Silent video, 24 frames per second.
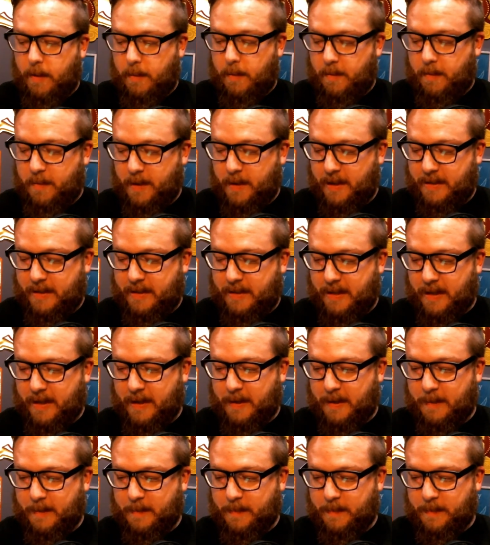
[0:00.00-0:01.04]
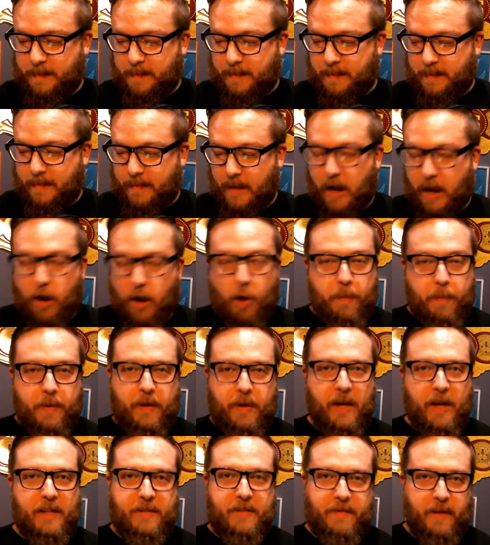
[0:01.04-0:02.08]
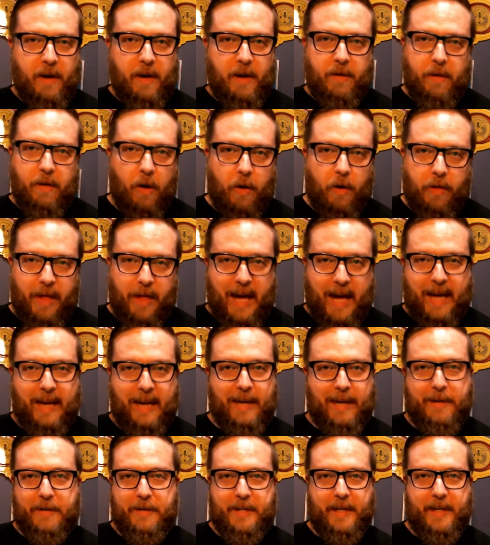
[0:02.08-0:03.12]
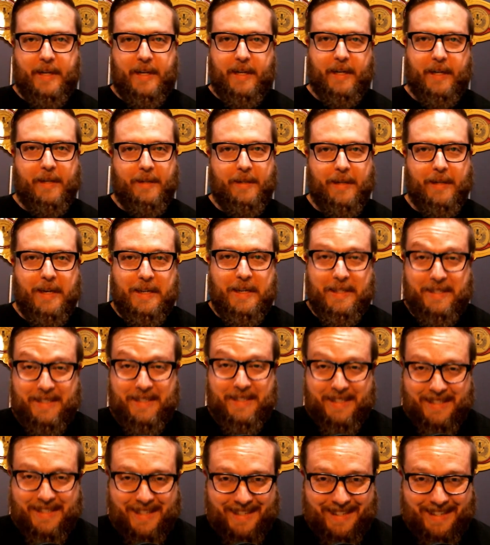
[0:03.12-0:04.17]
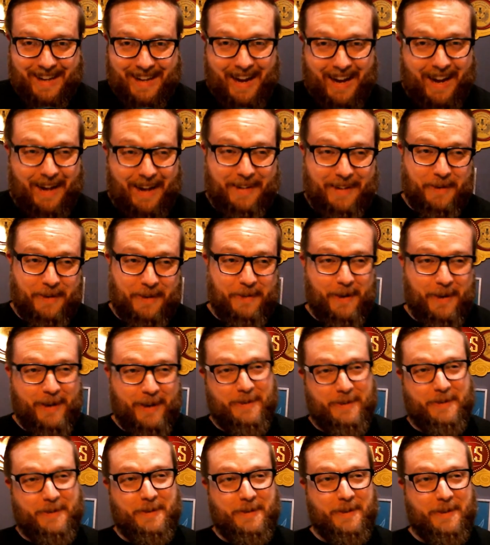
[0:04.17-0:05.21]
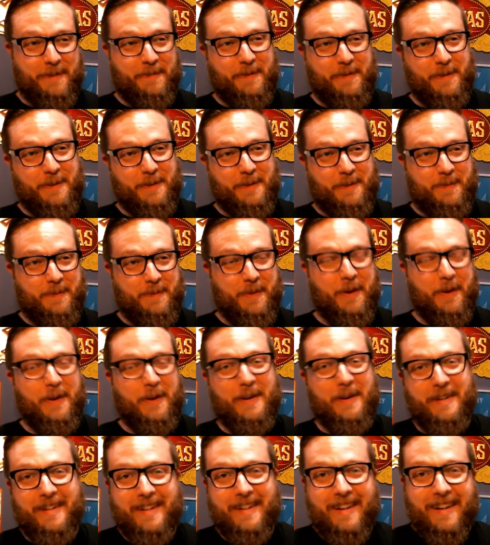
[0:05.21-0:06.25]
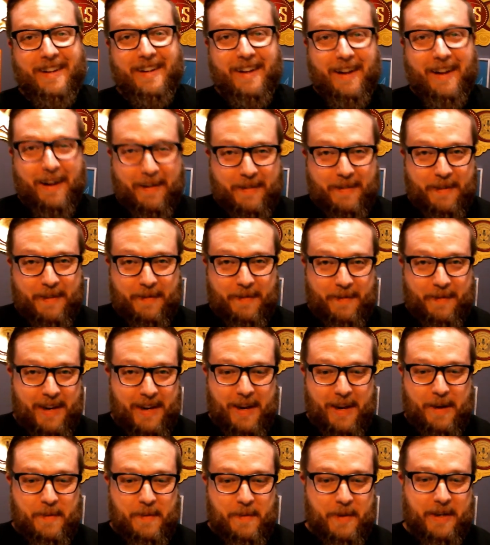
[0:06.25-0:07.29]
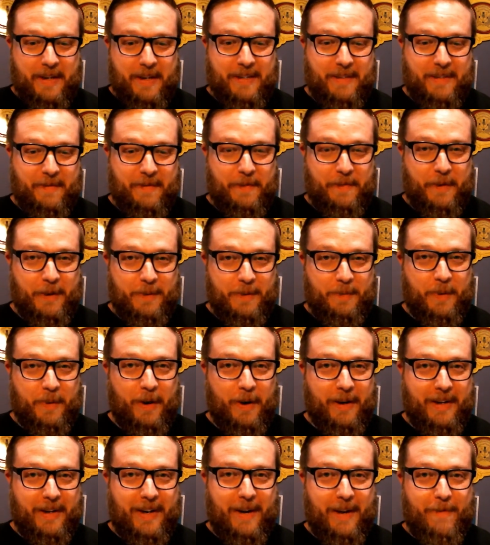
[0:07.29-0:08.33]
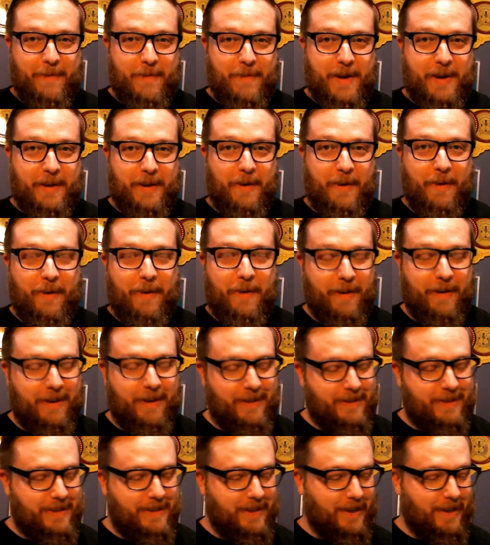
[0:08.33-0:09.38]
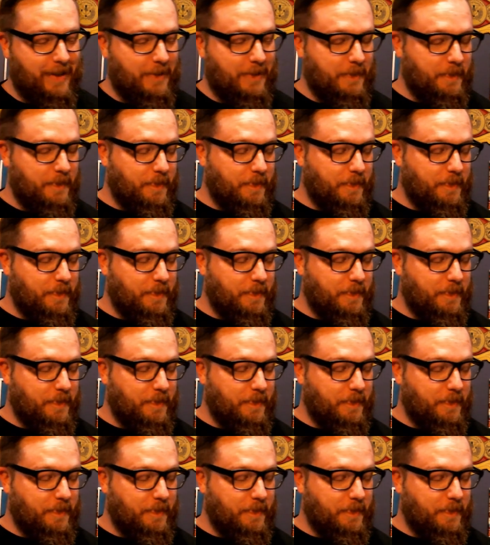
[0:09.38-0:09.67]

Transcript: But um, I hope you guys found all that entertaining at least. I had to rush through the first part of the video because the first part didn't record. So,